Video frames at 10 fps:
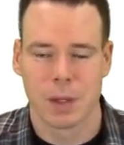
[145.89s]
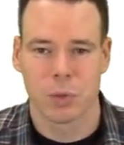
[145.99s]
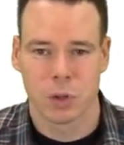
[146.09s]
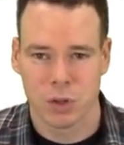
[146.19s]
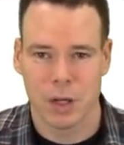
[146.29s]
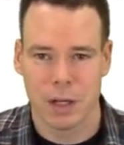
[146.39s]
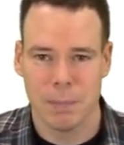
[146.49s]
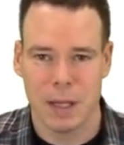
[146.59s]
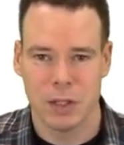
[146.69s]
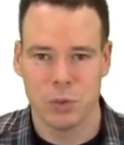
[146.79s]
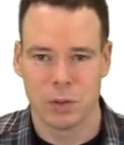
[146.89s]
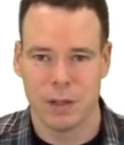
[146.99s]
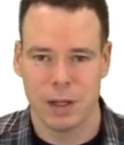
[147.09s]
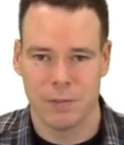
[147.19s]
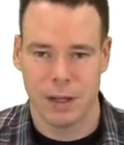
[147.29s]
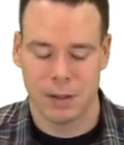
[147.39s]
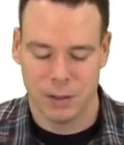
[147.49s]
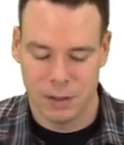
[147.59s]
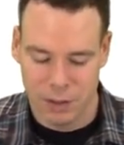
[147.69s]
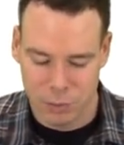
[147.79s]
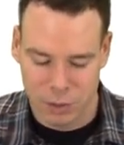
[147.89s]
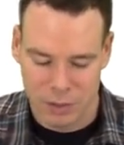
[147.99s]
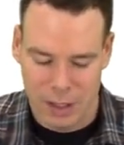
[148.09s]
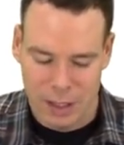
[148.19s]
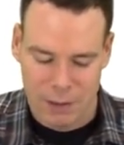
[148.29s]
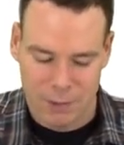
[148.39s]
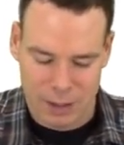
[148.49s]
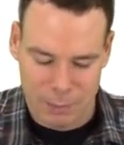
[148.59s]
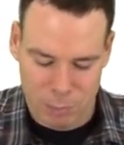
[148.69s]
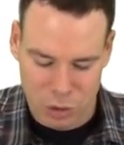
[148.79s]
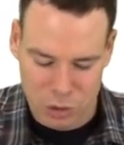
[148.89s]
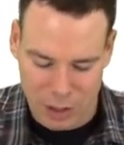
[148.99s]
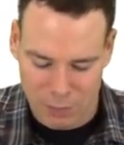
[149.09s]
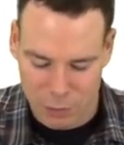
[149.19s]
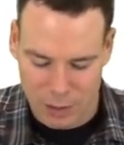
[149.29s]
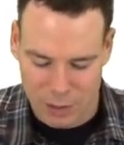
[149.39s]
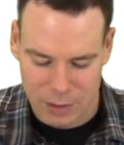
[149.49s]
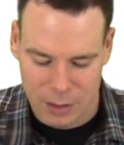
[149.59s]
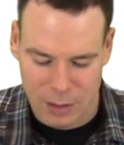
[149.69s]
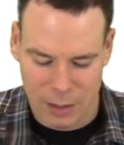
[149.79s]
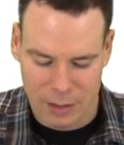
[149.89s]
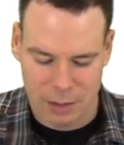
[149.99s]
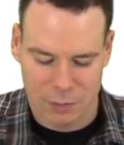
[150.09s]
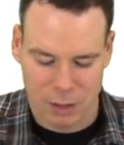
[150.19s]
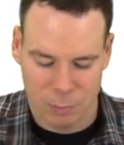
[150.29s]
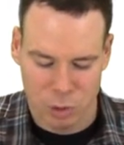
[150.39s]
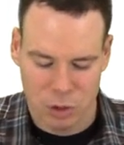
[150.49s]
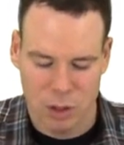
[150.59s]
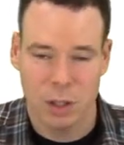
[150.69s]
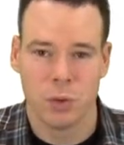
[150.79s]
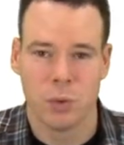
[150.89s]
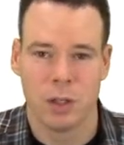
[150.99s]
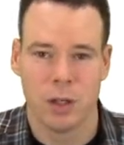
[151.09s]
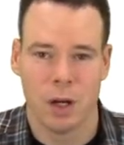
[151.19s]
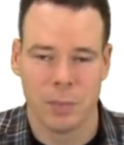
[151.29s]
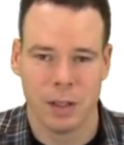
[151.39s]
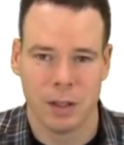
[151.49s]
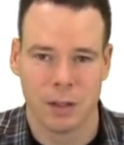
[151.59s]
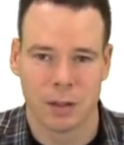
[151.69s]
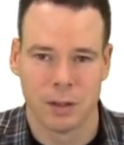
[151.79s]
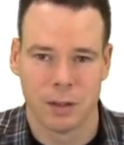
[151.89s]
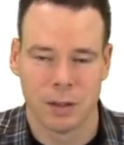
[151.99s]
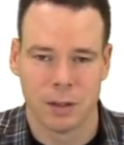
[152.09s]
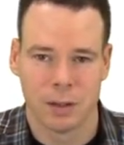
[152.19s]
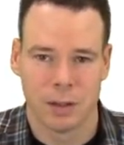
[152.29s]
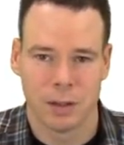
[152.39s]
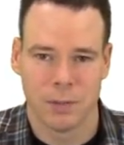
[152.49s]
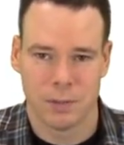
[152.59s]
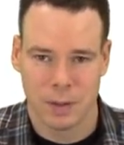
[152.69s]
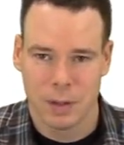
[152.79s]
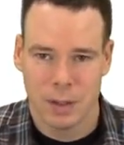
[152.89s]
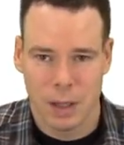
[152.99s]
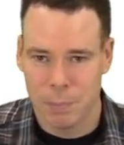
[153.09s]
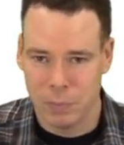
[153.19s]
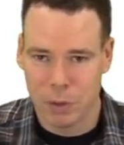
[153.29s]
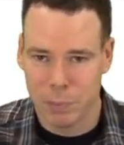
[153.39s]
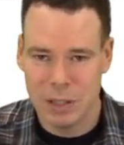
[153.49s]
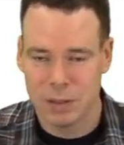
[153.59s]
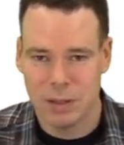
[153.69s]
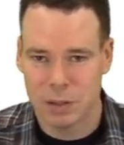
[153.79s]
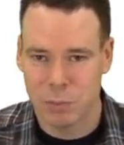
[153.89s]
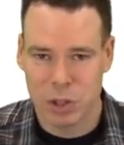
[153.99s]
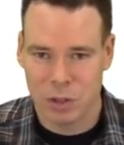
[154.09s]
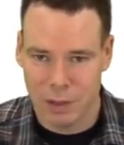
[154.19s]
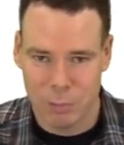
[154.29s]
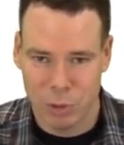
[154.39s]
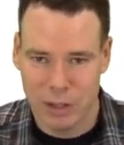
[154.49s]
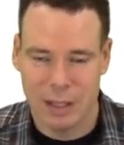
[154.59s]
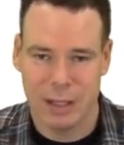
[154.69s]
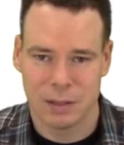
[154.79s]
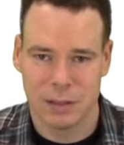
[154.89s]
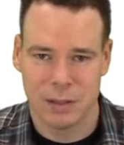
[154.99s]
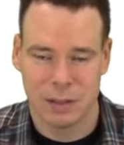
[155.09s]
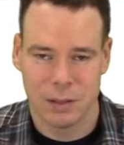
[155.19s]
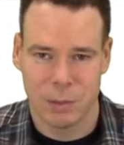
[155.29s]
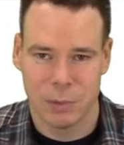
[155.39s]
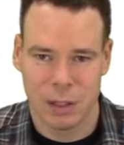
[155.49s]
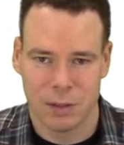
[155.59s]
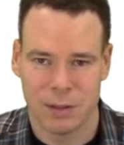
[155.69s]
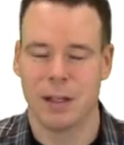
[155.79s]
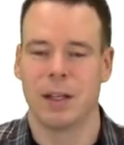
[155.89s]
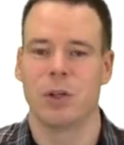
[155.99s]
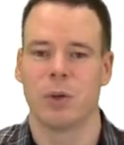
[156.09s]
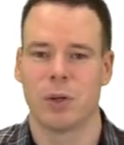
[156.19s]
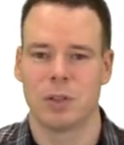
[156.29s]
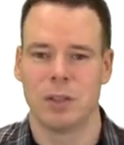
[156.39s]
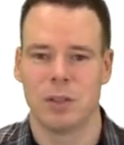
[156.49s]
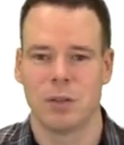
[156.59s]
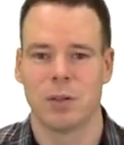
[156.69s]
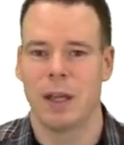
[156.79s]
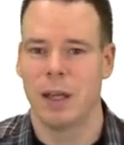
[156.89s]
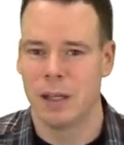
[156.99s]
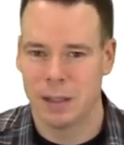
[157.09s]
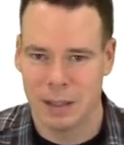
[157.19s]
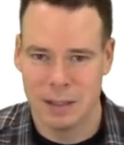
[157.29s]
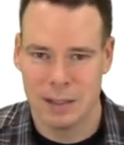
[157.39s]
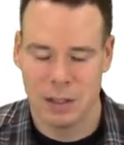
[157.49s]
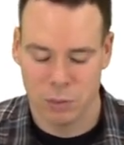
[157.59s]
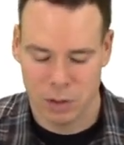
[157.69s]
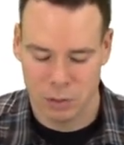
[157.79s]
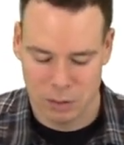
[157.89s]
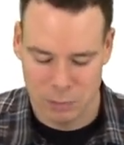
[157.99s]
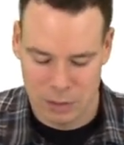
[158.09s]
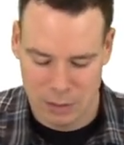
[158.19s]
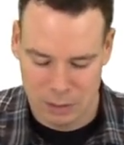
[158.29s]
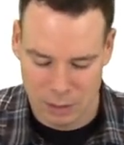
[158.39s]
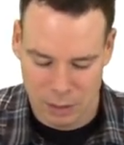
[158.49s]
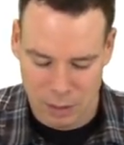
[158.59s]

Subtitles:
We're going to try to make use of that fact. In other words, if I can push everywhere I see an x, if I can push it into a denominator of a little piece of the expression, if I can put that x in the denominator, then I know it goes to 0 and I can deal with those limits easily.